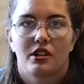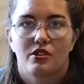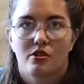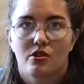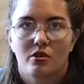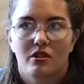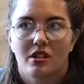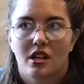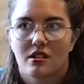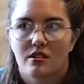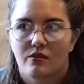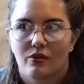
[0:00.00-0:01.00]
So it sort of
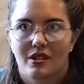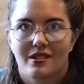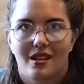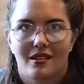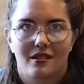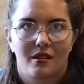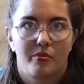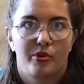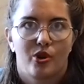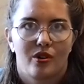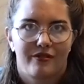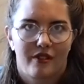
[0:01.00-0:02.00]
does what it says. It
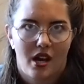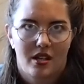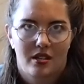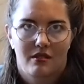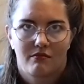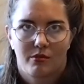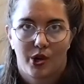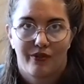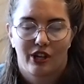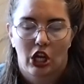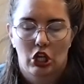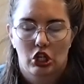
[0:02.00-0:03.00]
purifies.
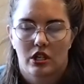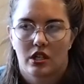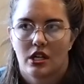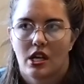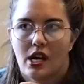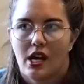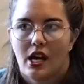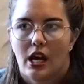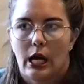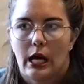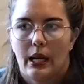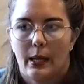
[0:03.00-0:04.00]
Purification.
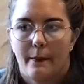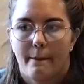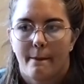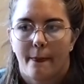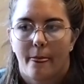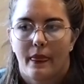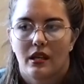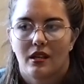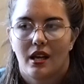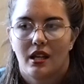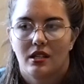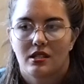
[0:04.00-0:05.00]

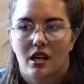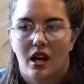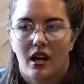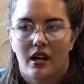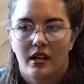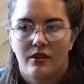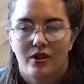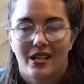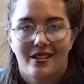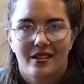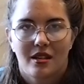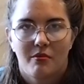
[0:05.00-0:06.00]
And I
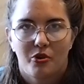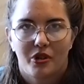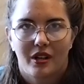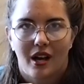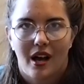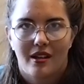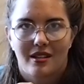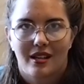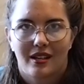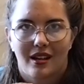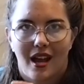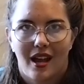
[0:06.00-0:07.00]
recently bought a car
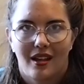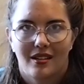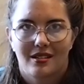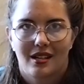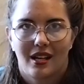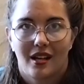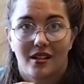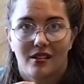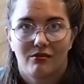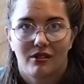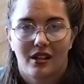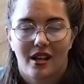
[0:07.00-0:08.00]
secondhand, and I
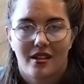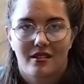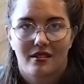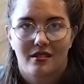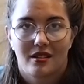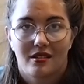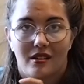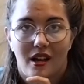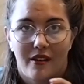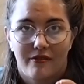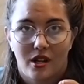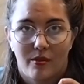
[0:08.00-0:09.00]
didn't realize until
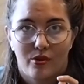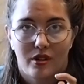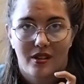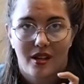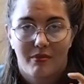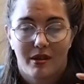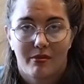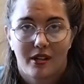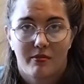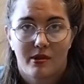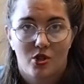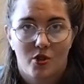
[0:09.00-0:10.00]
after I bought it that people
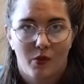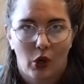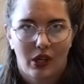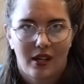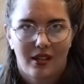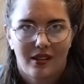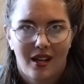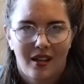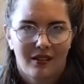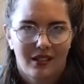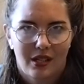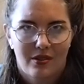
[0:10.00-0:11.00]
had been smoking in
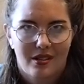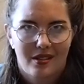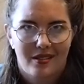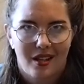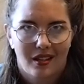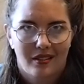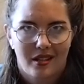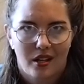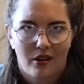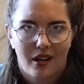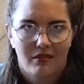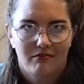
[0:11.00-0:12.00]
there, and there was this like
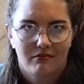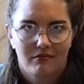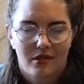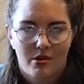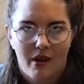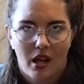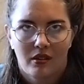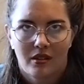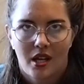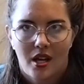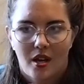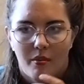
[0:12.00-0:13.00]
cigarette smell.
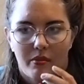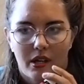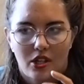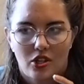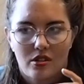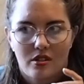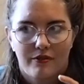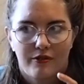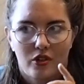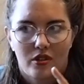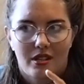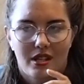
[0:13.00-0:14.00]
But I just
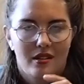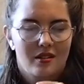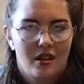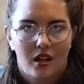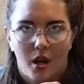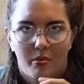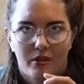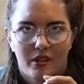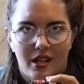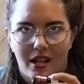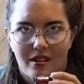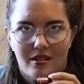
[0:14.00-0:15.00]
diffused this a couple of
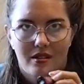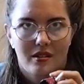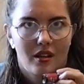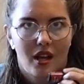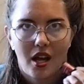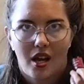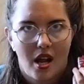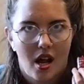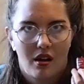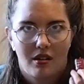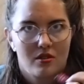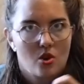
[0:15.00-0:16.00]
days, and
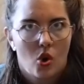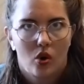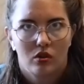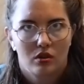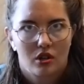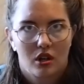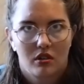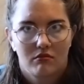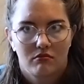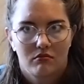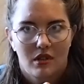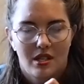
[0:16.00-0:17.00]
now it's all gone.
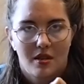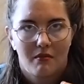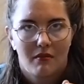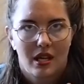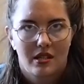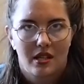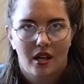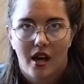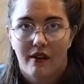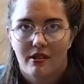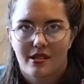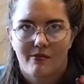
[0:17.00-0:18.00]
It's amazing. I
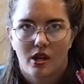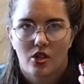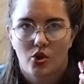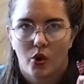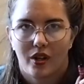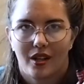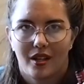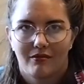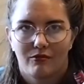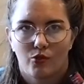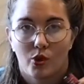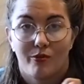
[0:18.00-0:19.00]
have this in my toilet
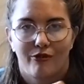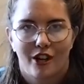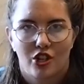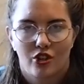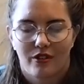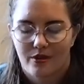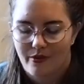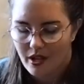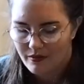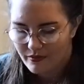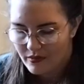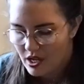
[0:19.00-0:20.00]
room freshener as
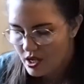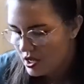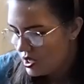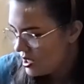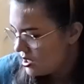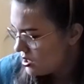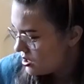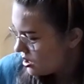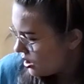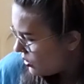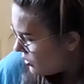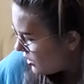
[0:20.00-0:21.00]
well.
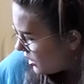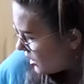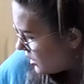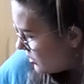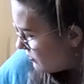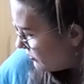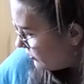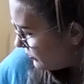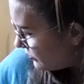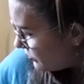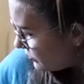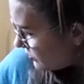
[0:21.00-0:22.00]
So good.
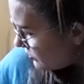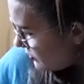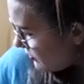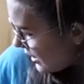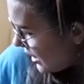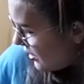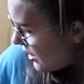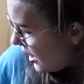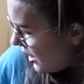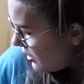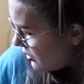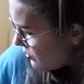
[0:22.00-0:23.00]
And
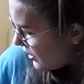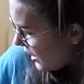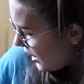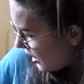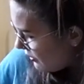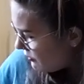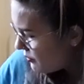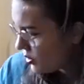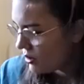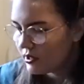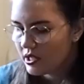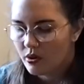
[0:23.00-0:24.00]
then we have
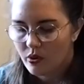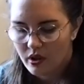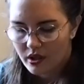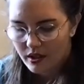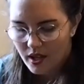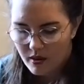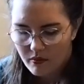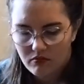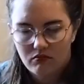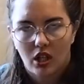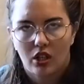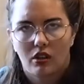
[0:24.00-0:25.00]
probably the oil that
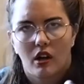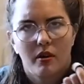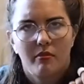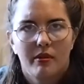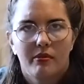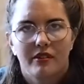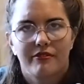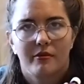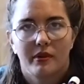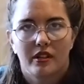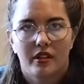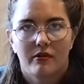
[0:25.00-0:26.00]
a lot of people are
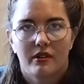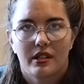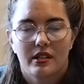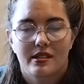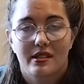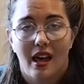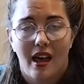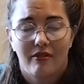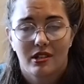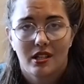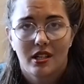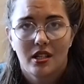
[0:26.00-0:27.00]
familiar with is
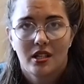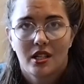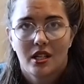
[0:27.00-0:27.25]
lavender.